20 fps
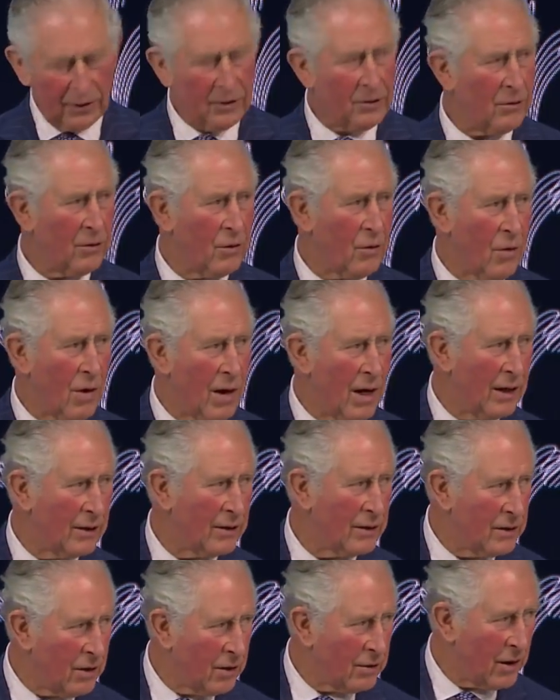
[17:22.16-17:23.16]
This
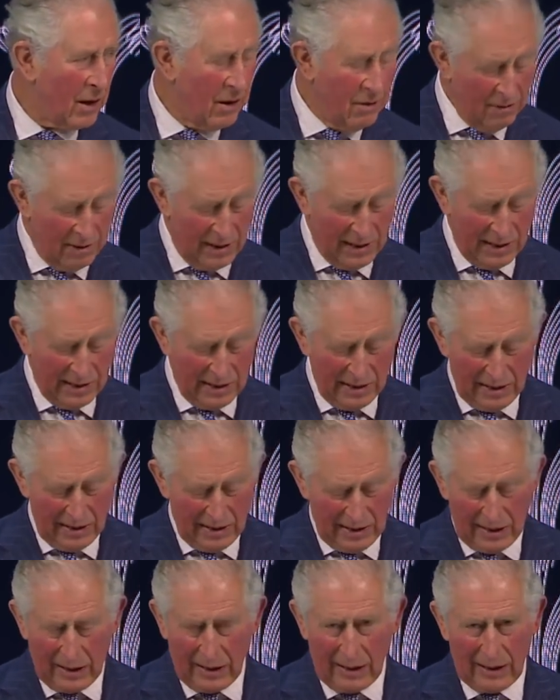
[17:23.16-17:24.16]
requires not only
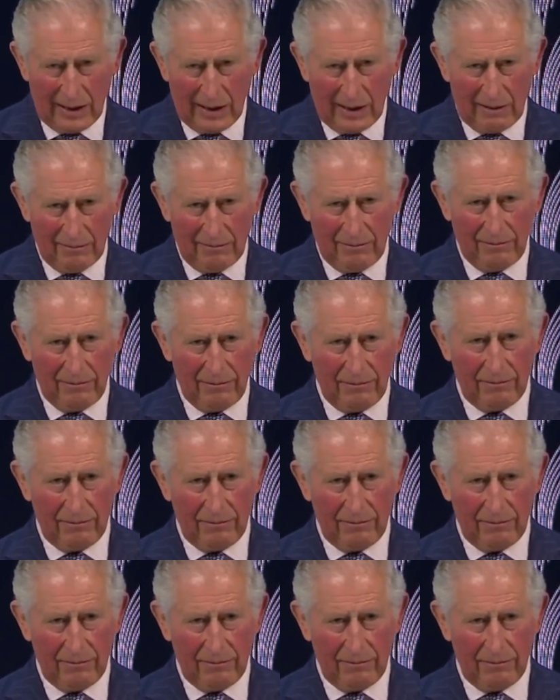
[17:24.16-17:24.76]
uh,